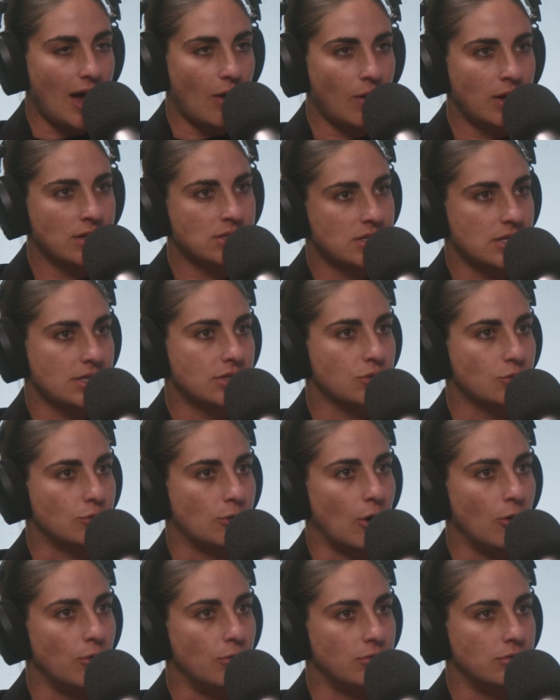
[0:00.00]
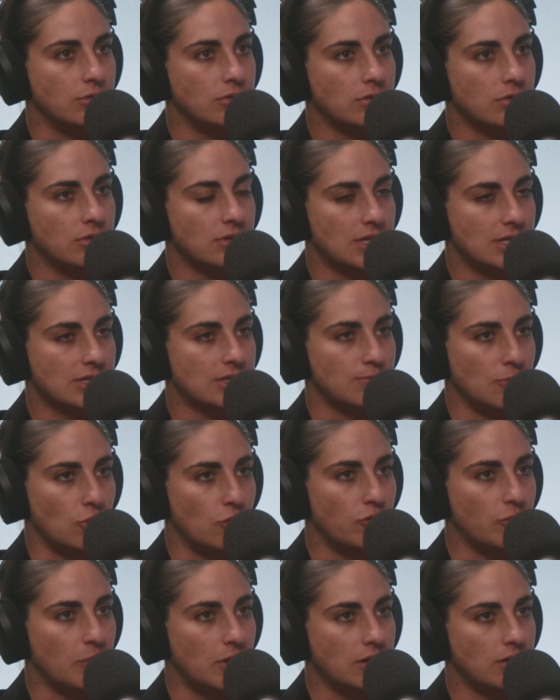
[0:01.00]
has this grown, this
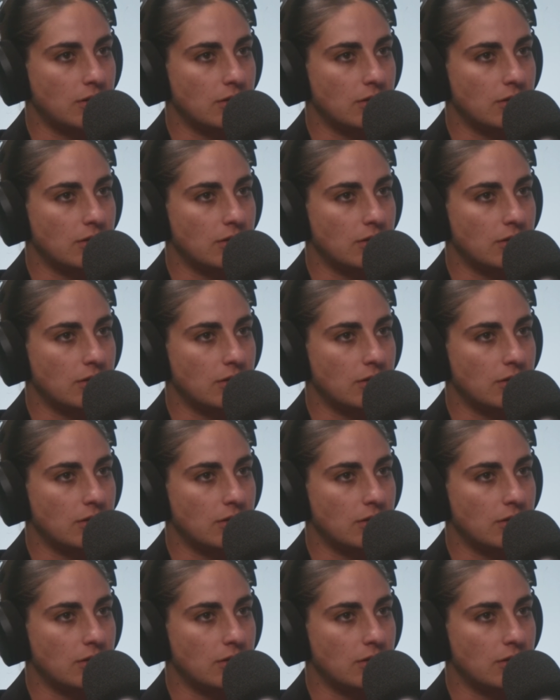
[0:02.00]
movement?